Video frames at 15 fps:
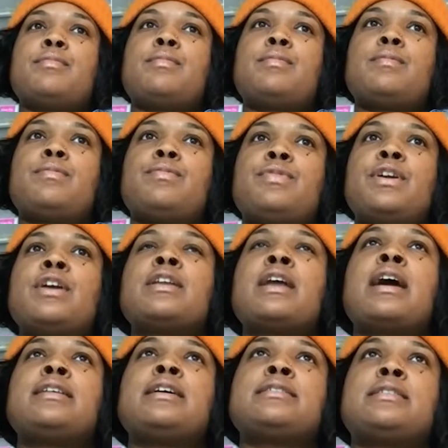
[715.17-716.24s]
they're not
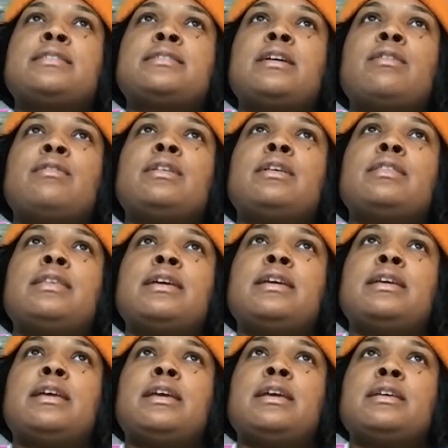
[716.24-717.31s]
necessarily
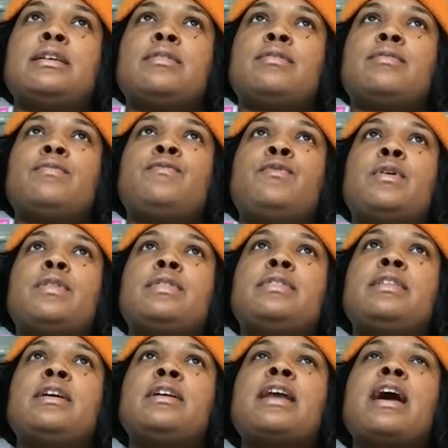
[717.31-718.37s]
thinking, but
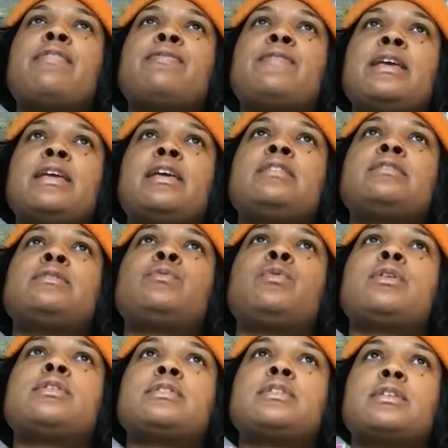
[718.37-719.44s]
they're not thinking
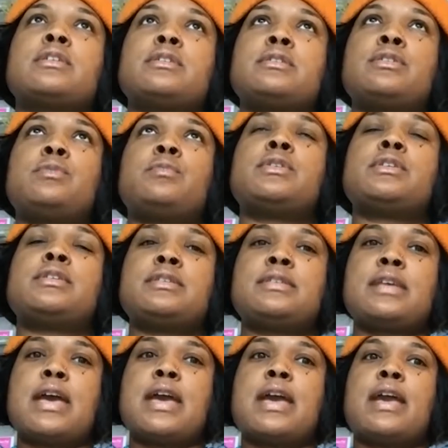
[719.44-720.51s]
towards the consumer to say,